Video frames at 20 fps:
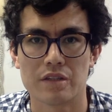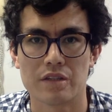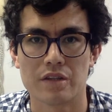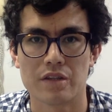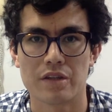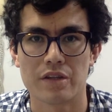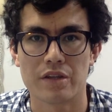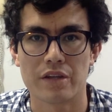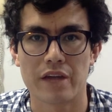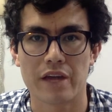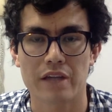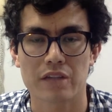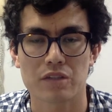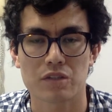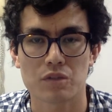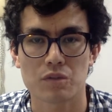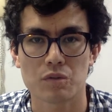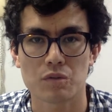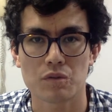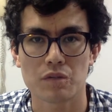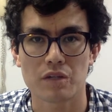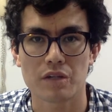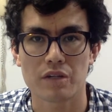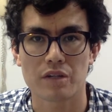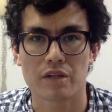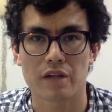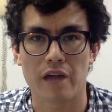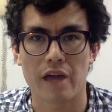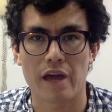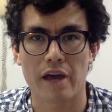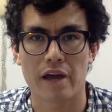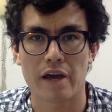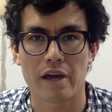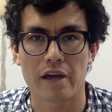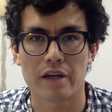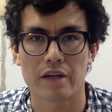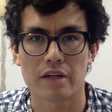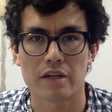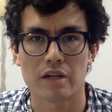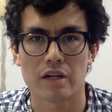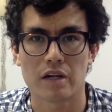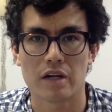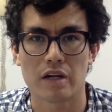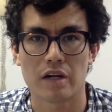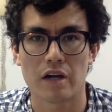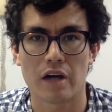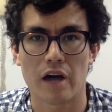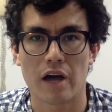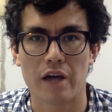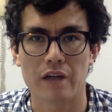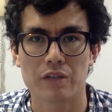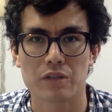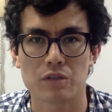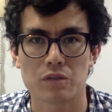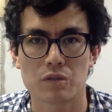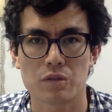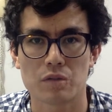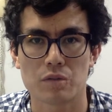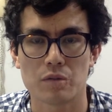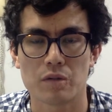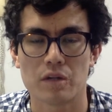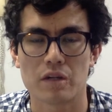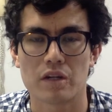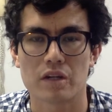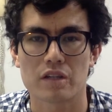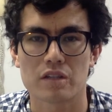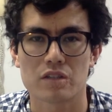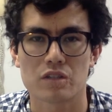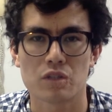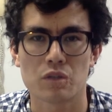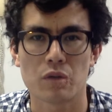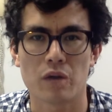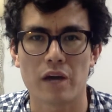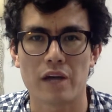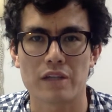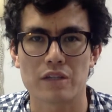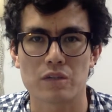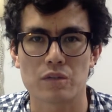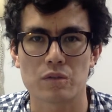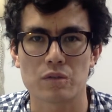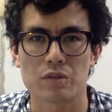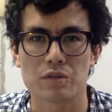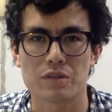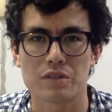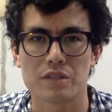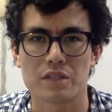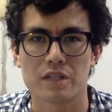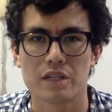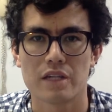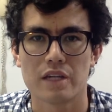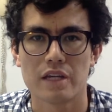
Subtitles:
the next school year at a high school, well, 2 high schools